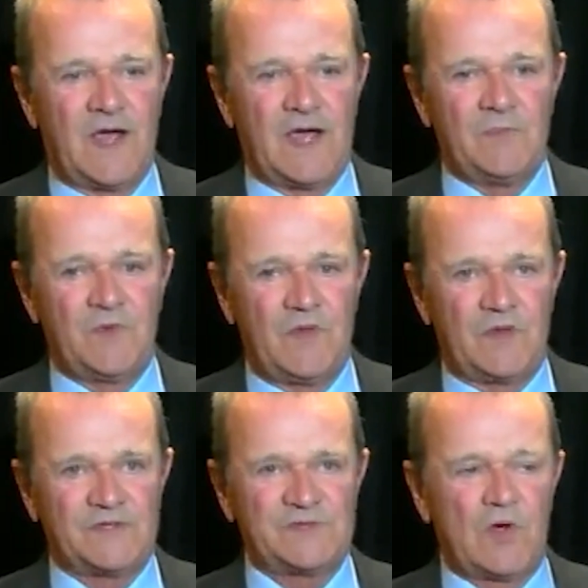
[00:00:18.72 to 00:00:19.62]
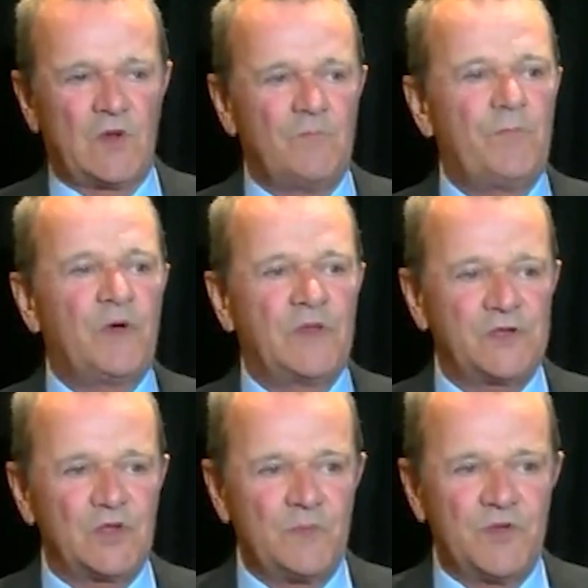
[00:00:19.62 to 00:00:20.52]
not a strong
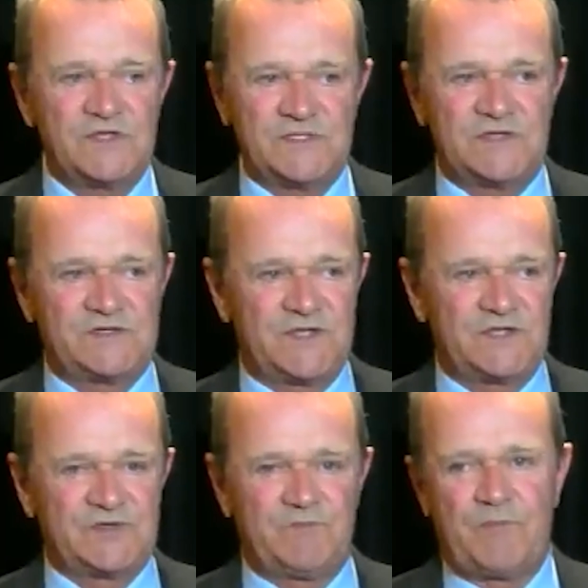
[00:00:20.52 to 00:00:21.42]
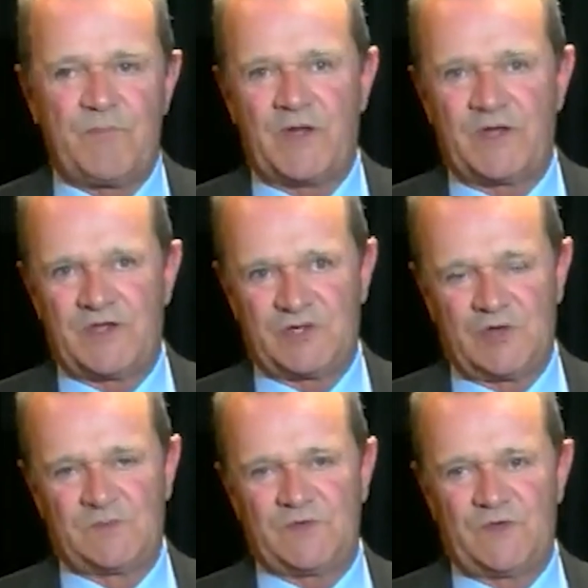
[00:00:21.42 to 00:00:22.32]
political person as such, but in
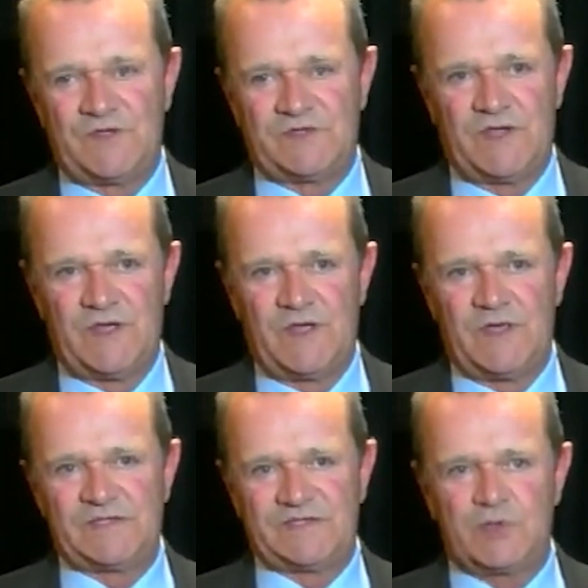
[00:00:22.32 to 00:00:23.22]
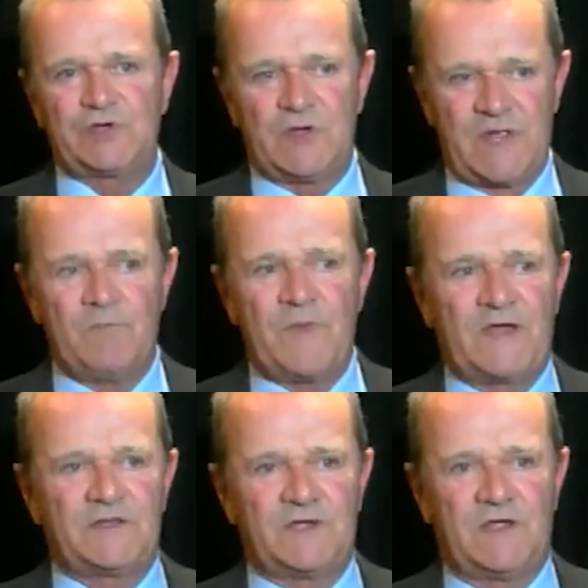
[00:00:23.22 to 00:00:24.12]
terms of his social
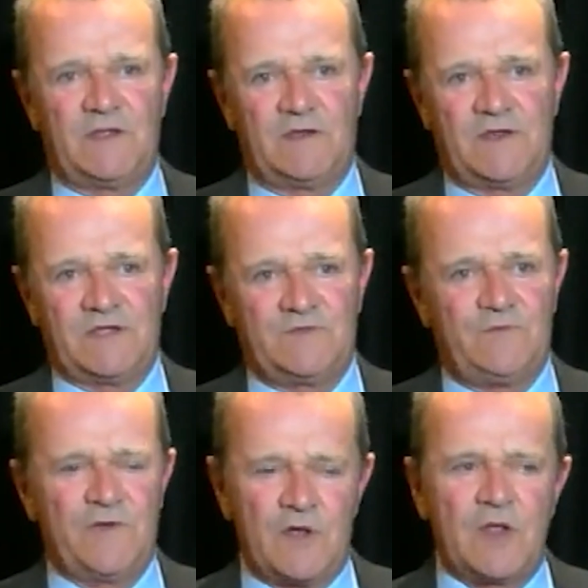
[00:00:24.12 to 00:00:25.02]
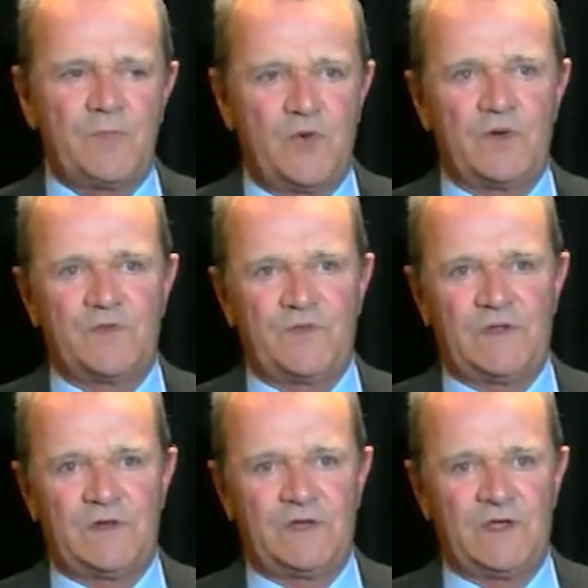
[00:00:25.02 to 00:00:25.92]
impact in this very important
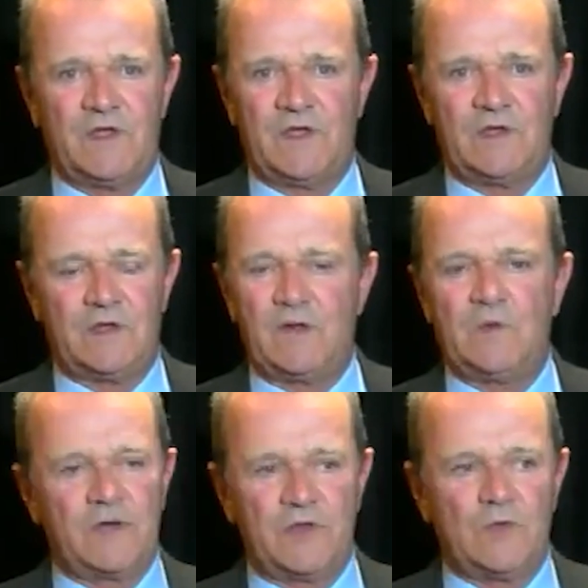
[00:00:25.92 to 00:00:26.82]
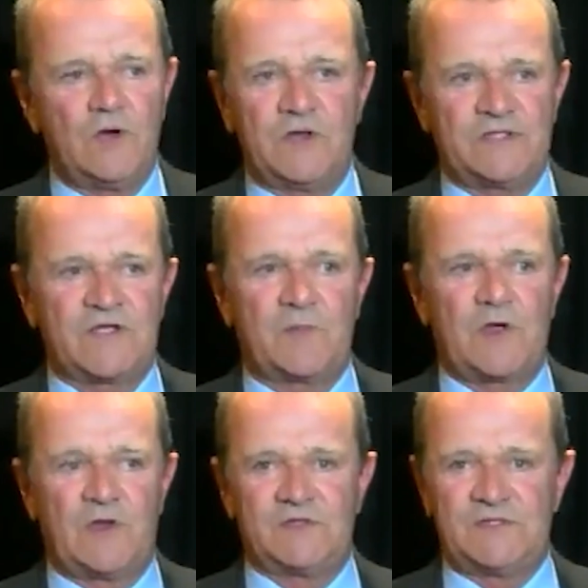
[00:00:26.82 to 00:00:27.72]
field, no one in the world has come
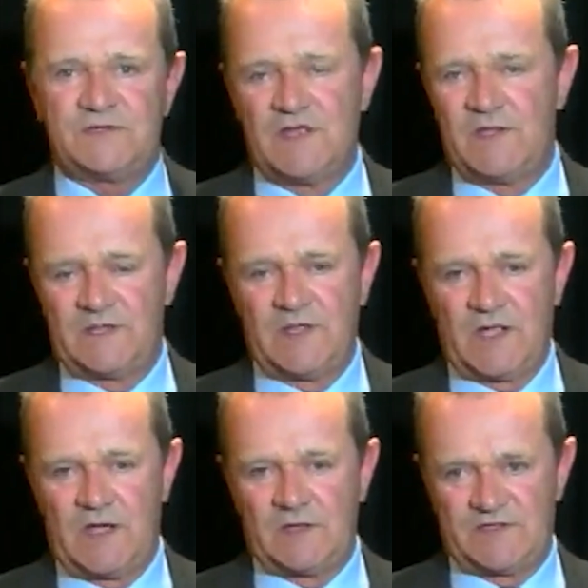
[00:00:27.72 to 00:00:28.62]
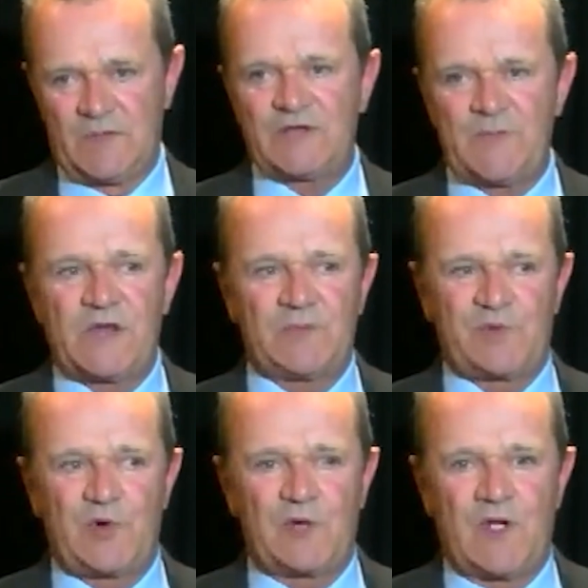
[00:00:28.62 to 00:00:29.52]
close. The Swachh Bharat
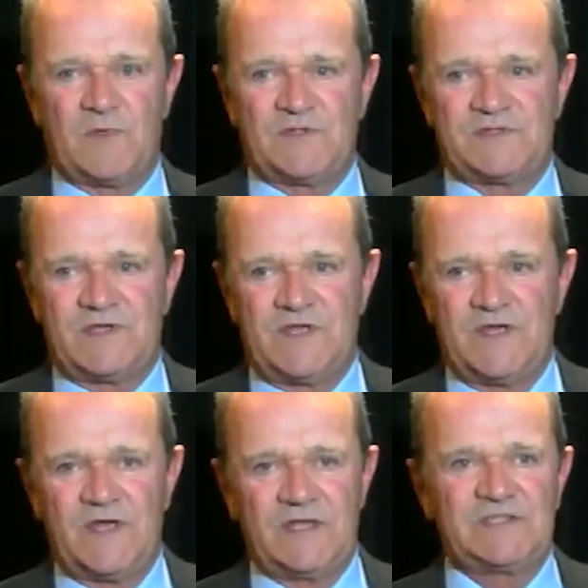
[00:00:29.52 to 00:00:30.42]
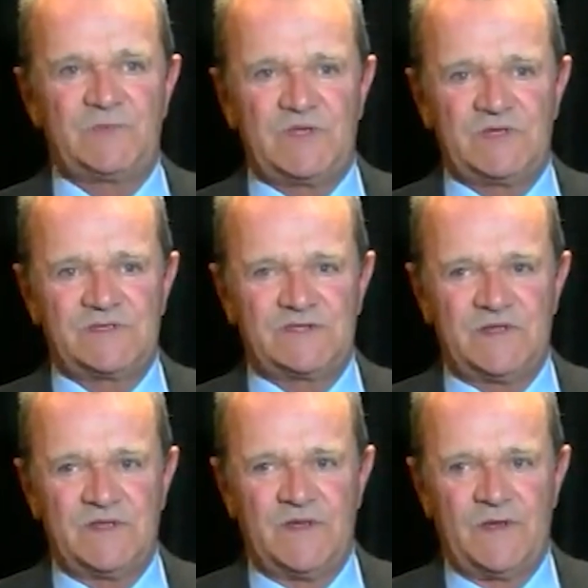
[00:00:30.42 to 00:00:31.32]
program is the biggest